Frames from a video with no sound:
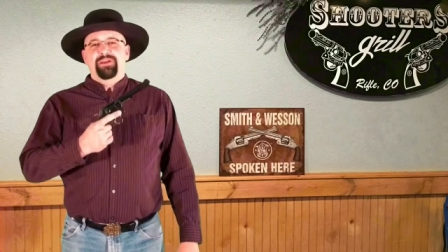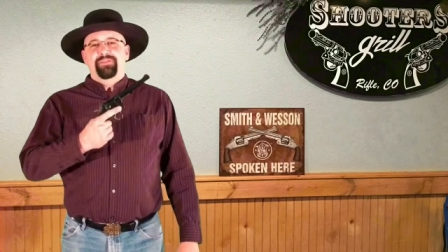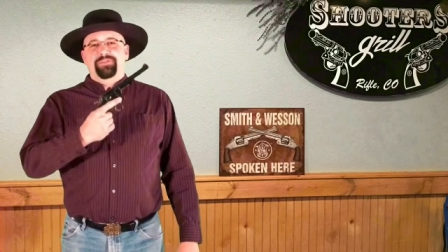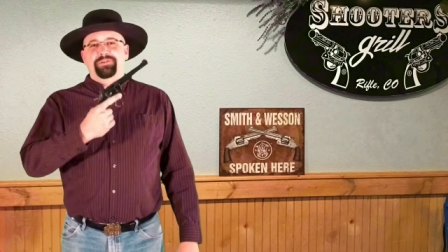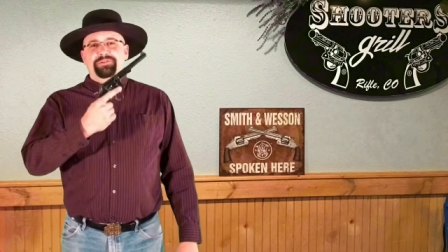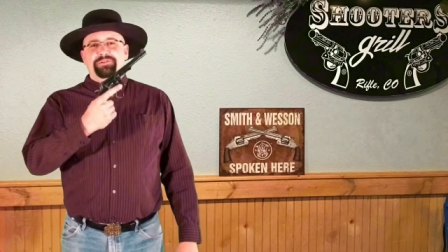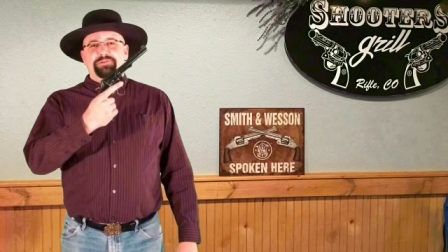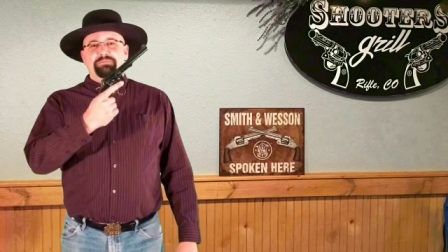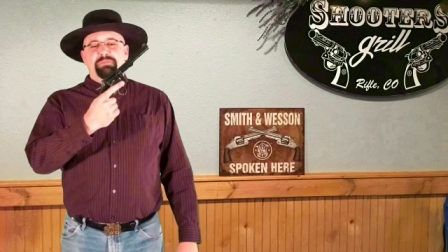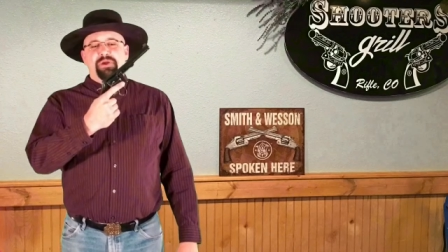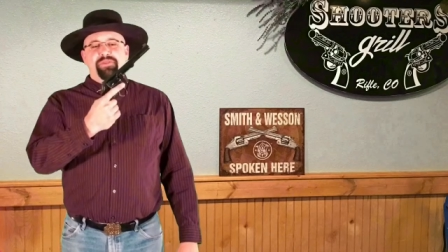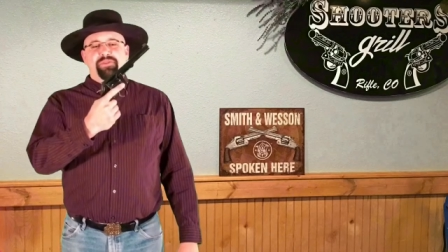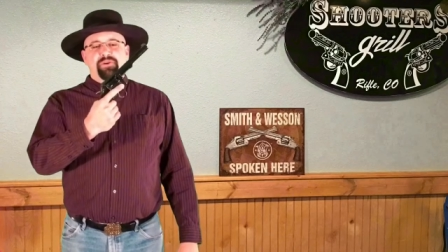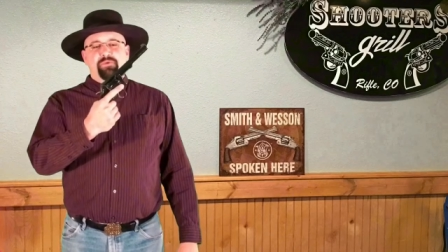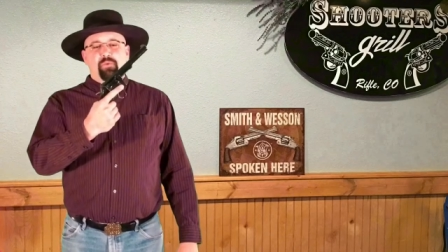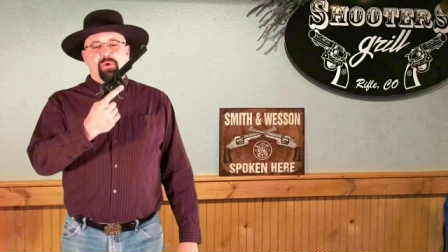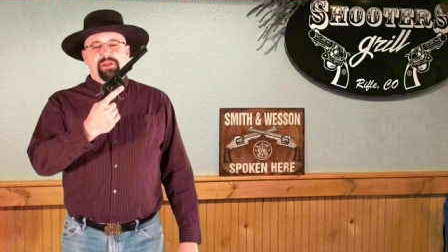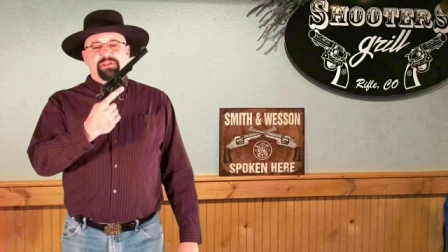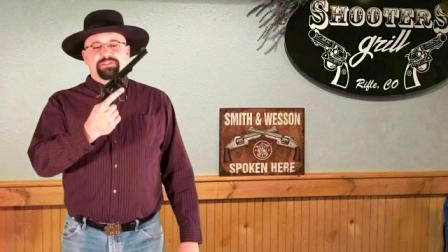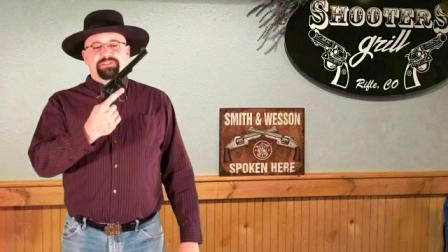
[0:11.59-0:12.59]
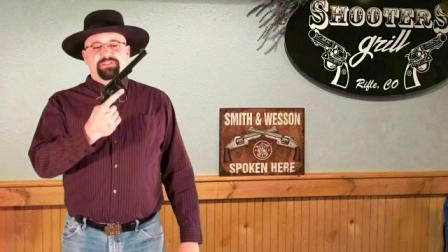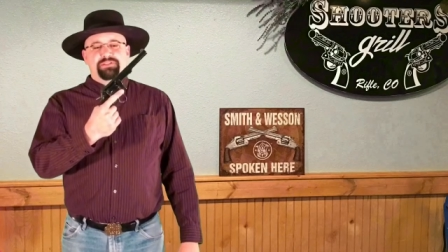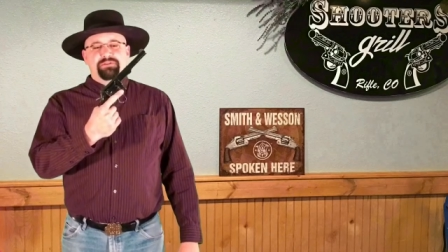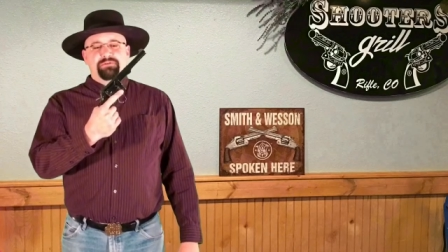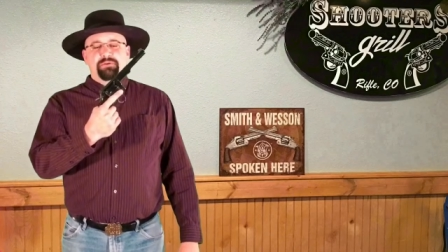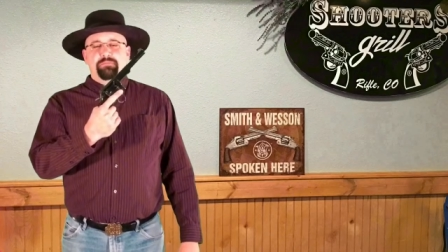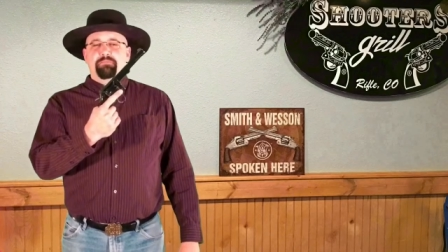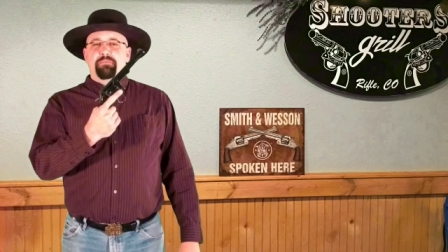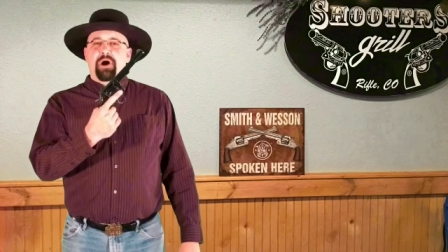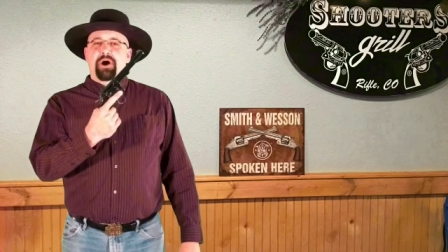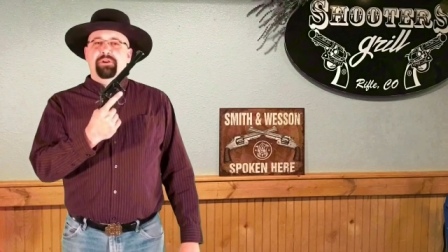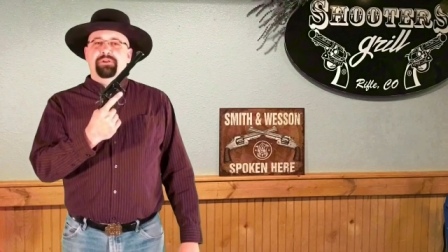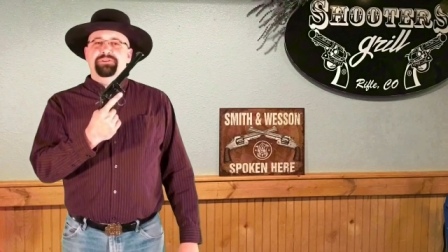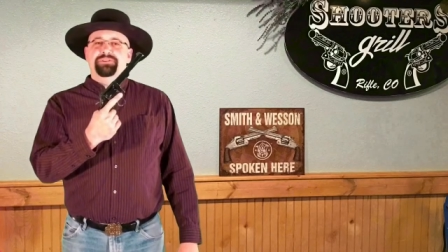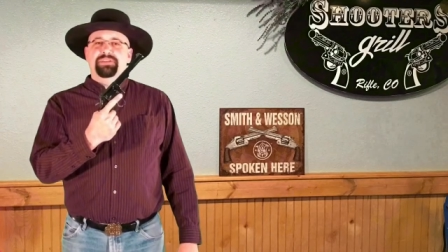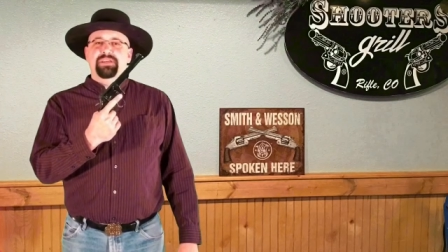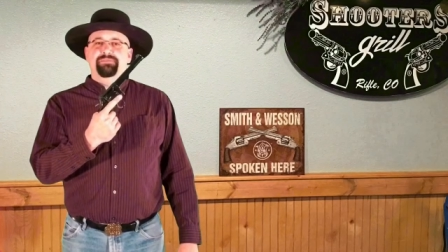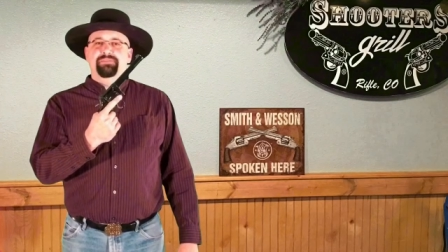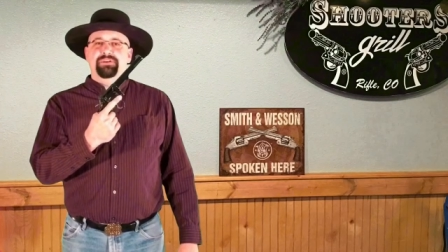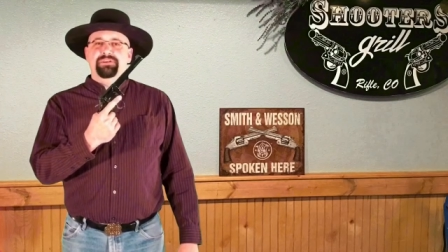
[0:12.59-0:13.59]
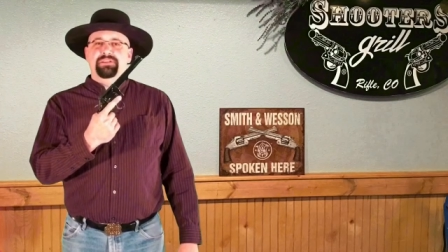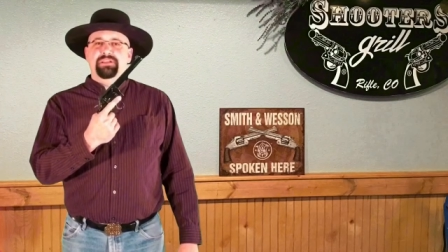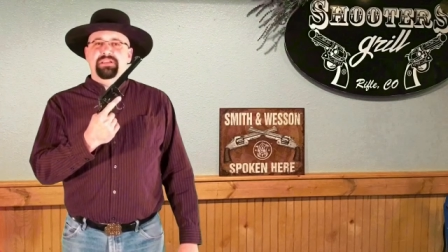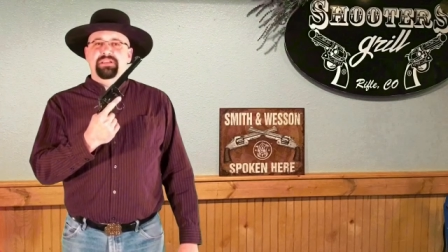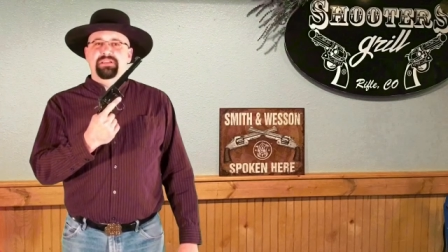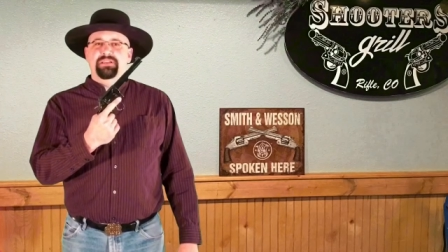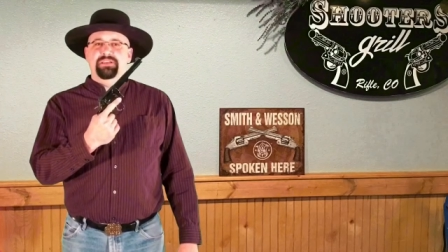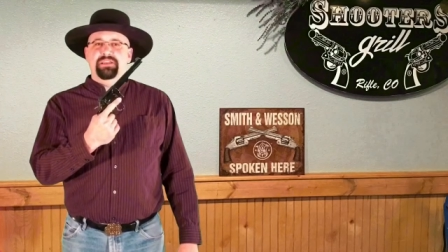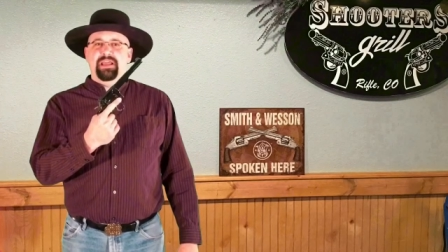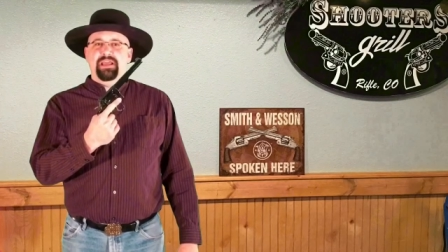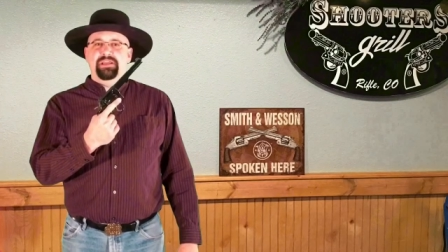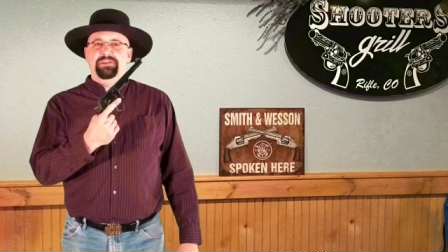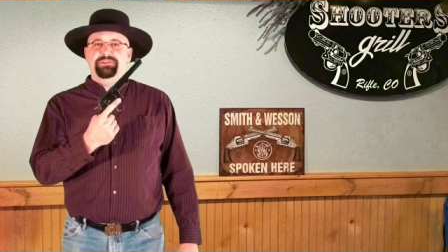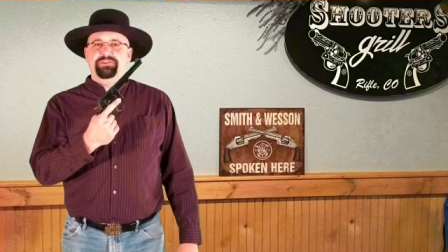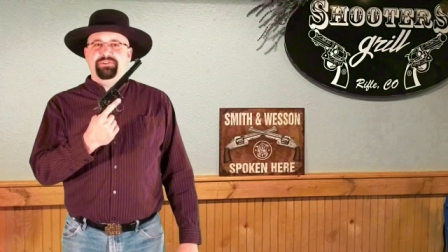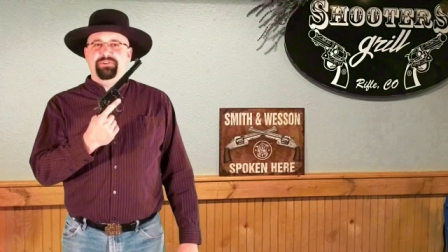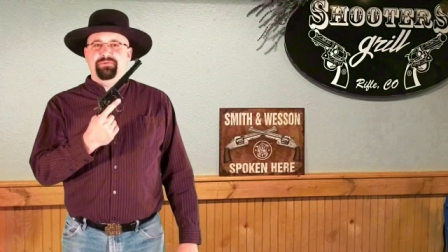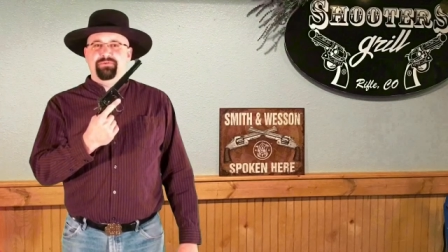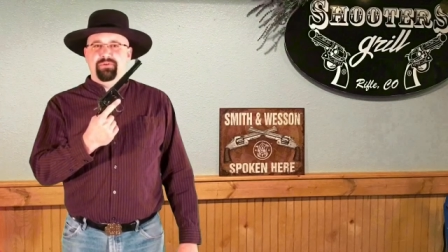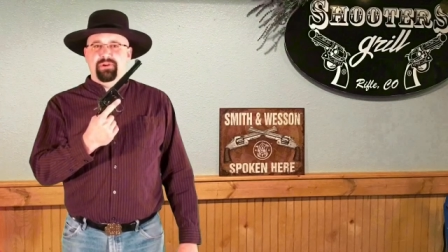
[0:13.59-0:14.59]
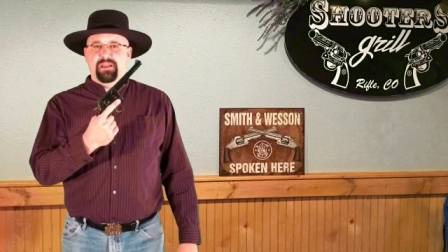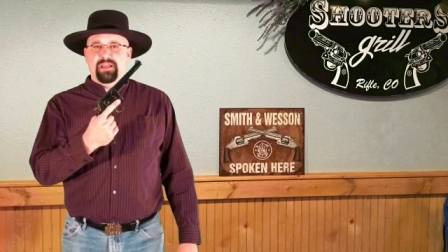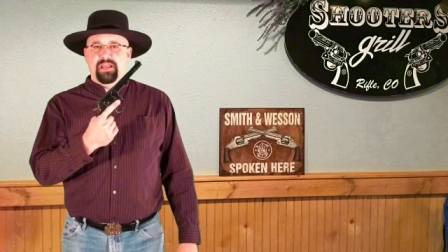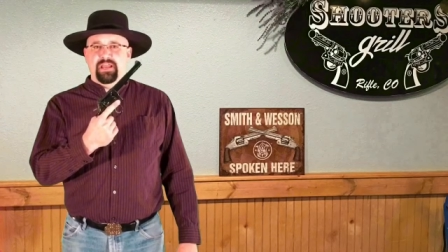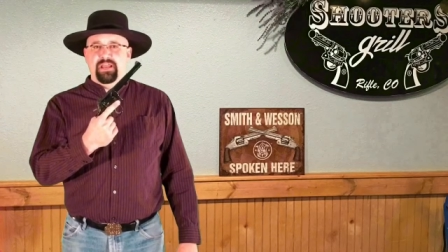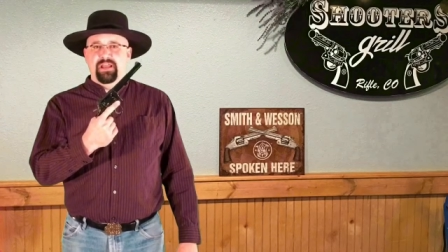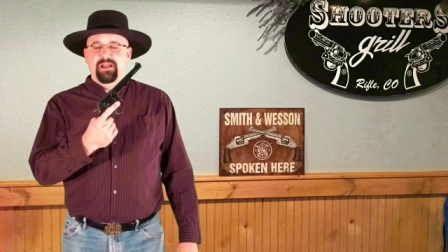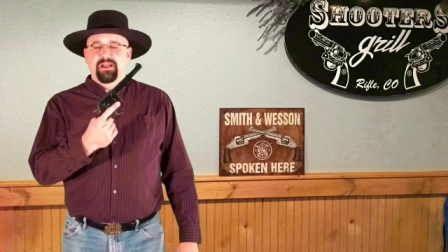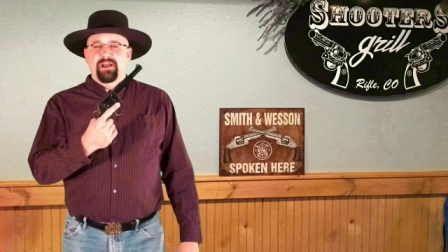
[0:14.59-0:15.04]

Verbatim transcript: The Smith & Wesson Model 17-3,